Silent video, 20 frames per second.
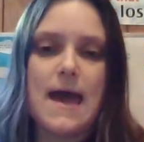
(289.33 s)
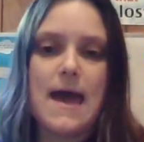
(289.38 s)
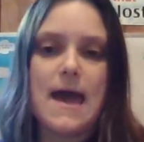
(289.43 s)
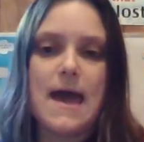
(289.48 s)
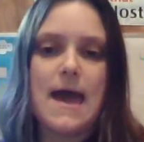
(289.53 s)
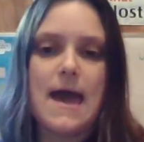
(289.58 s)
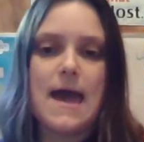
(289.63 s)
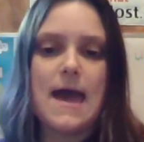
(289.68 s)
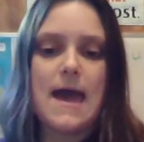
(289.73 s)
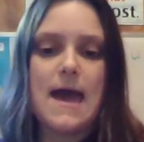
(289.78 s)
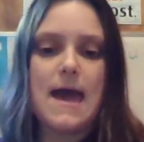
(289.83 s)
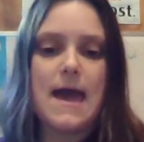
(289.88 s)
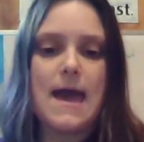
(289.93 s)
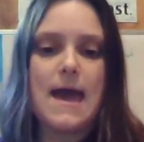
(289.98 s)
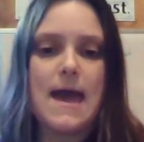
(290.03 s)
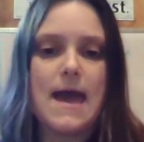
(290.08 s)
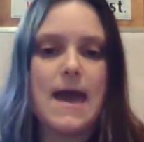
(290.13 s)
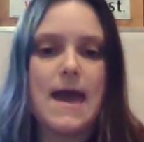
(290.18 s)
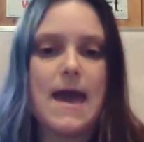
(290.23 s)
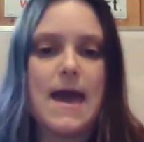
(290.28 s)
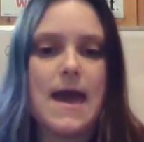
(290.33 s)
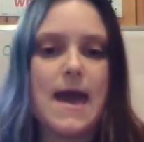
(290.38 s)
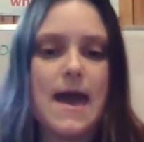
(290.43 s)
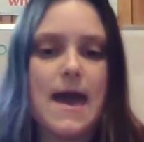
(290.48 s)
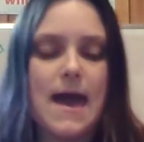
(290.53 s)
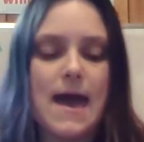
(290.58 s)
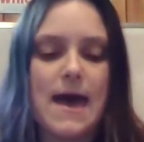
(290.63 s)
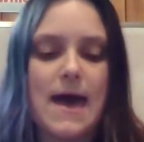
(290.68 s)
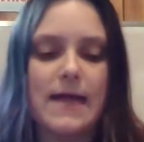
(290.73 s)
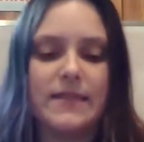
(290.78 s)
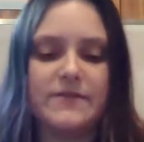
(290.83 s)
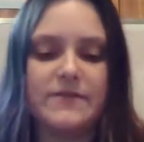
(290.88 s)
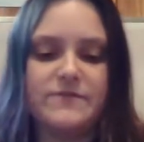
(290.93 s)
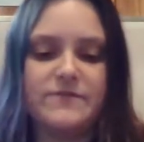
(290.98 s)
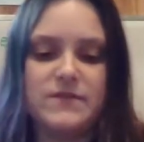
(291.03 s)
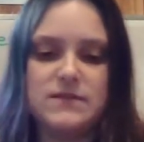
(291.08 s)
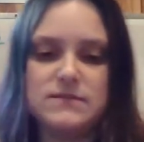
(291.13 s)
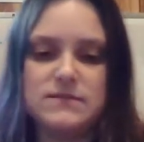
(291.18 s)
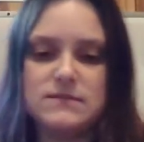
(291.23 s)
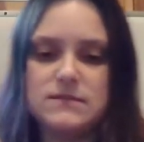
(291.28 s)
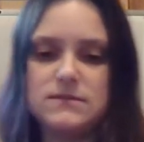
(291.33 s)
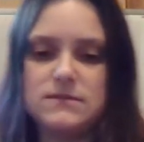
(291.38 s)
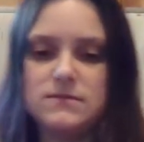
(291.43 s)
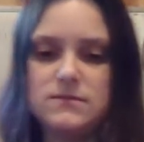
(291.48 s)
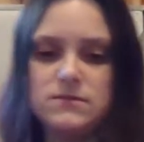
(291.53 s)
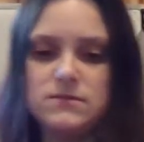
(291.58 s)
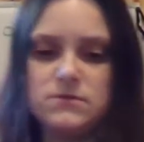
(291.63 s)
E. E. Elephant.